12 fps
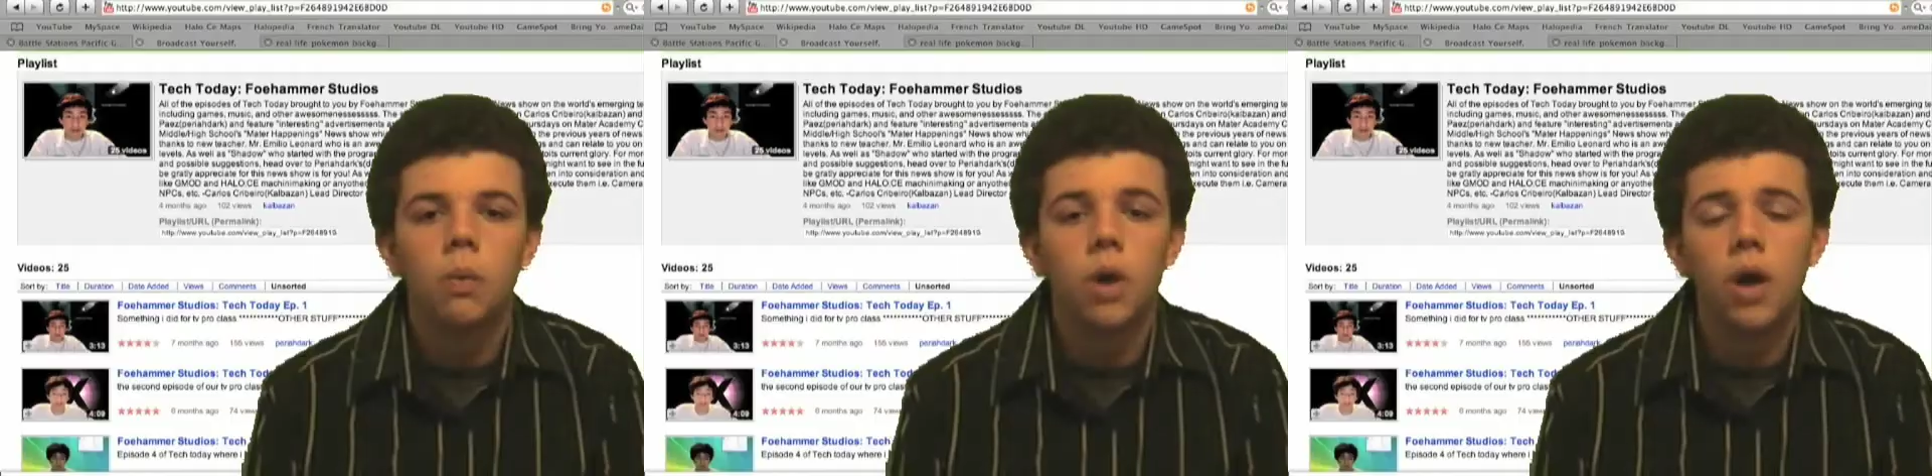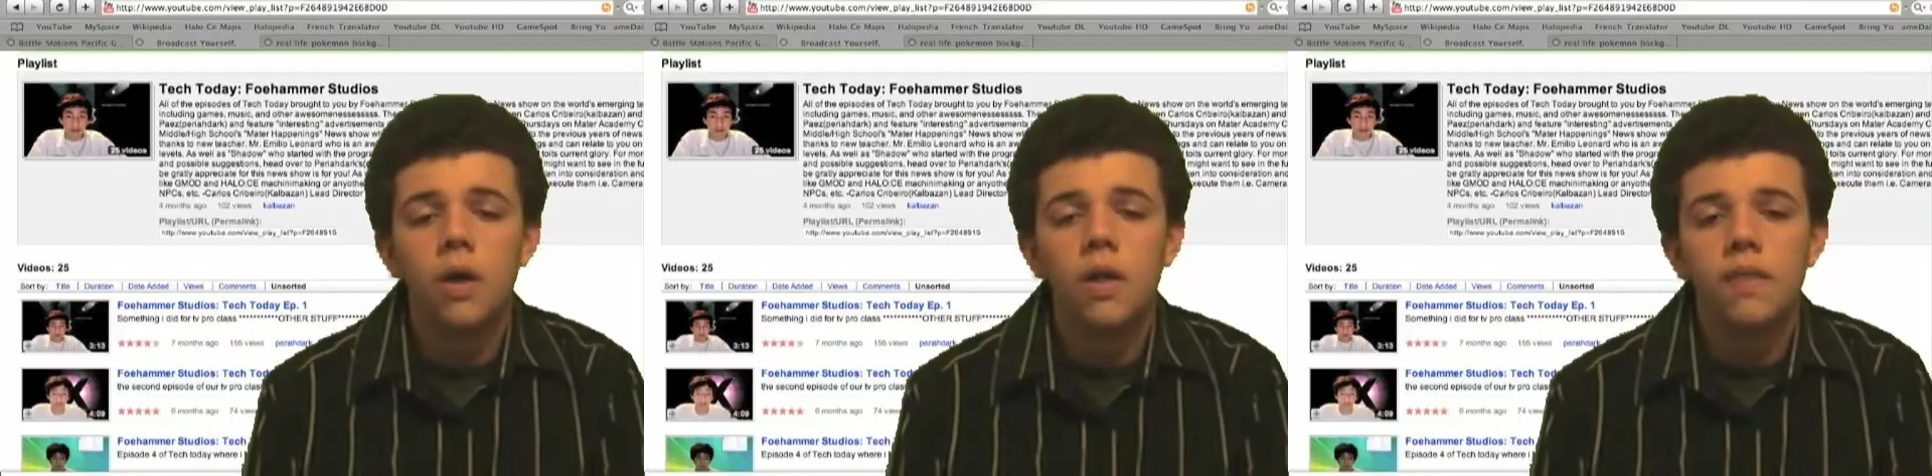
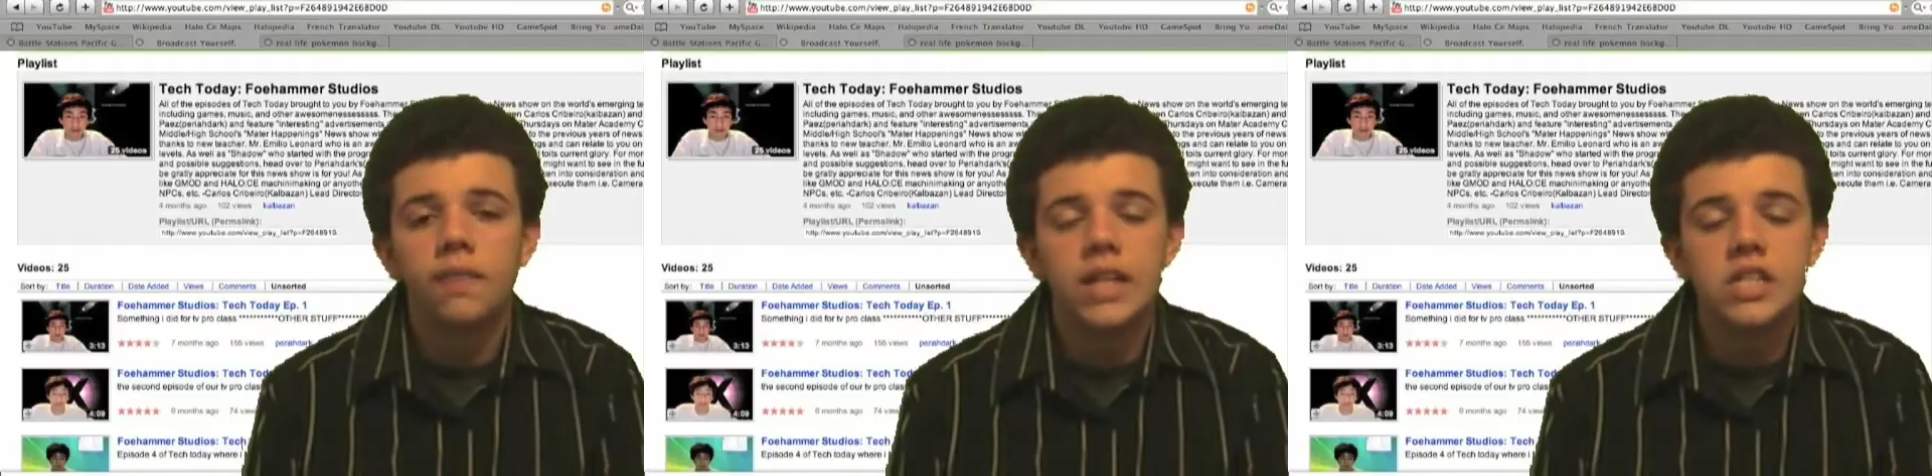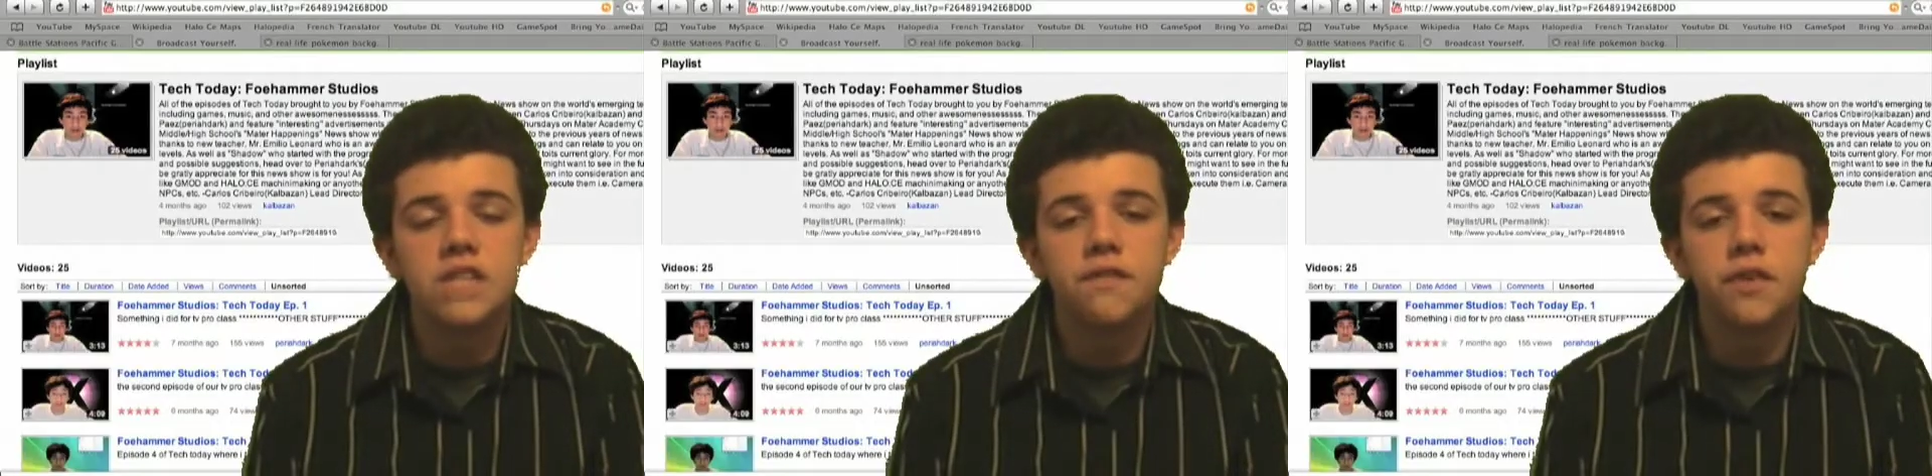Well,
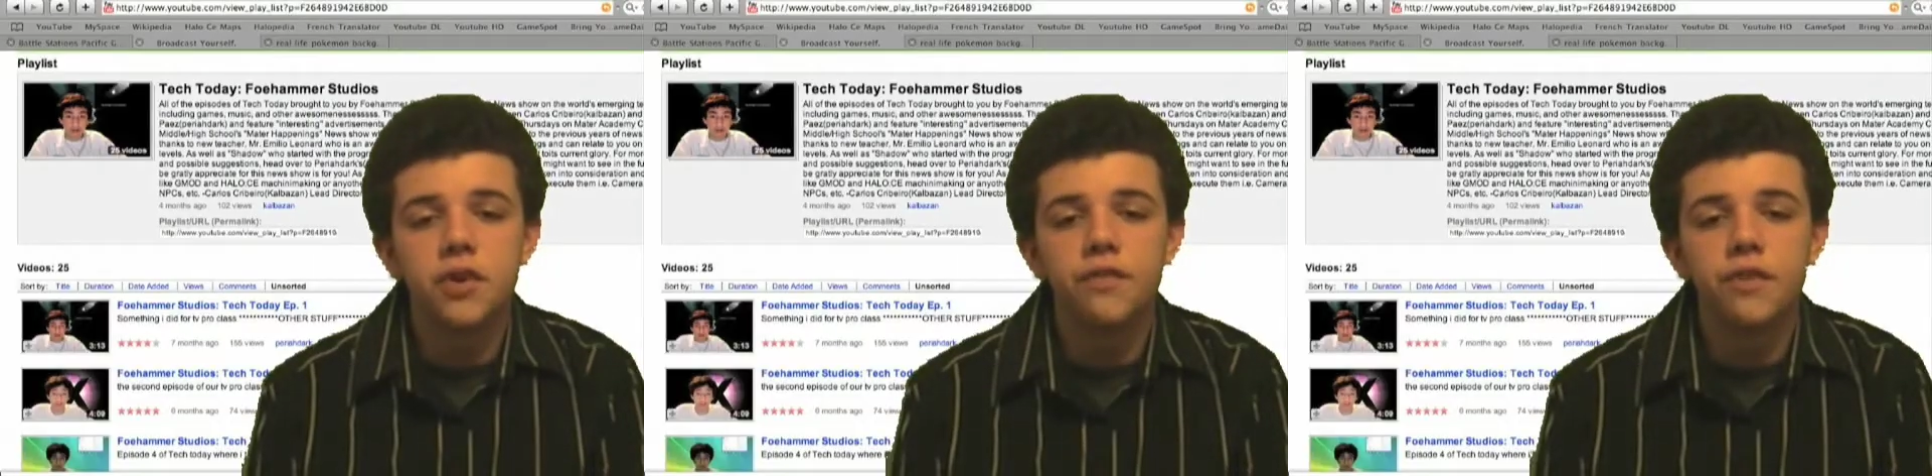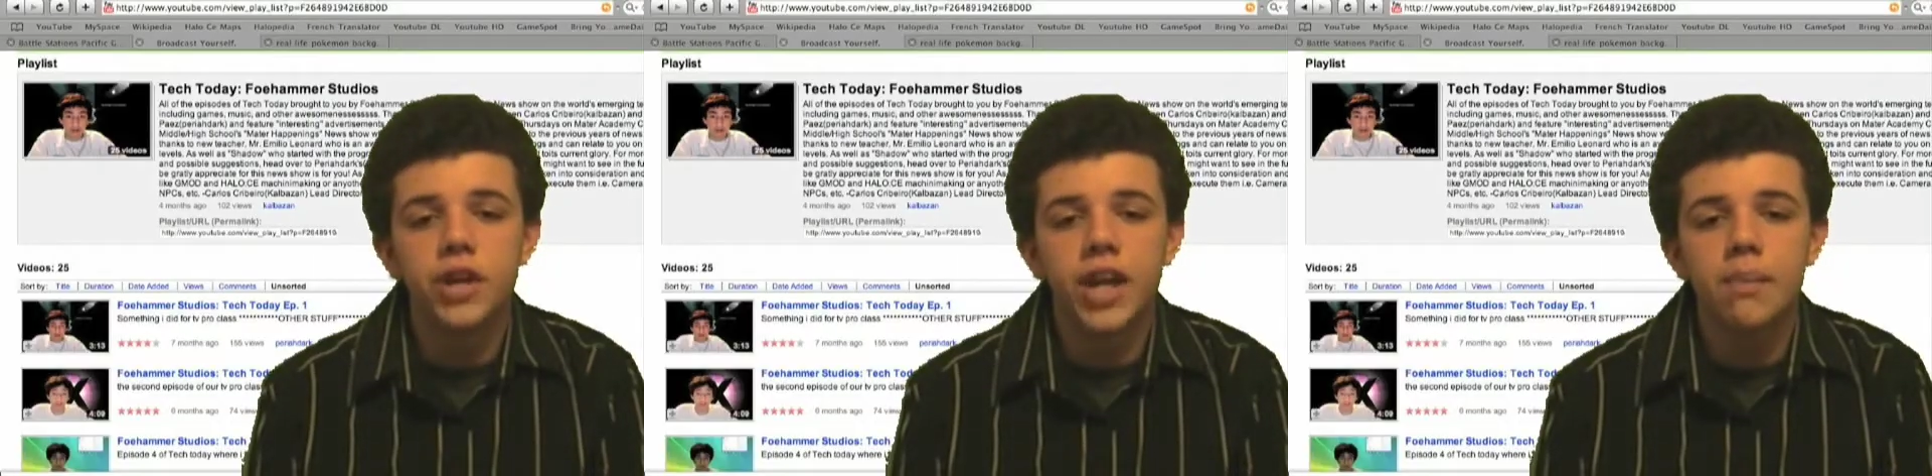that's it for your
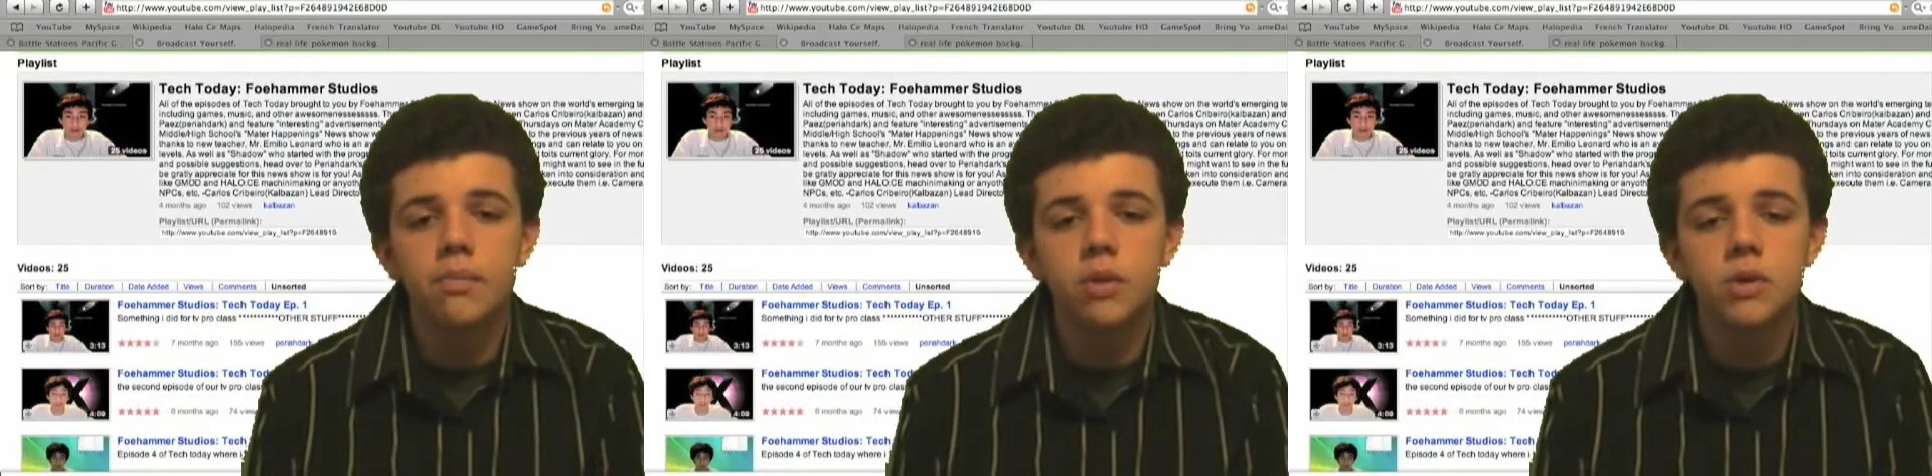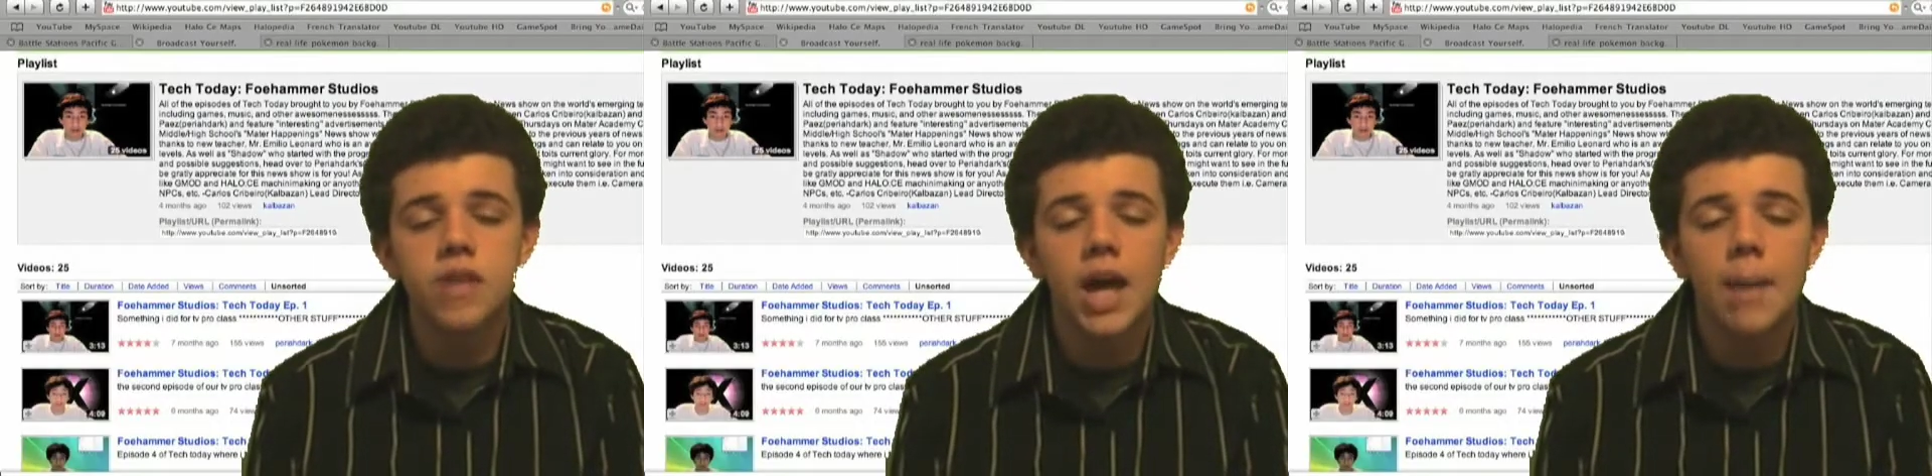video game news.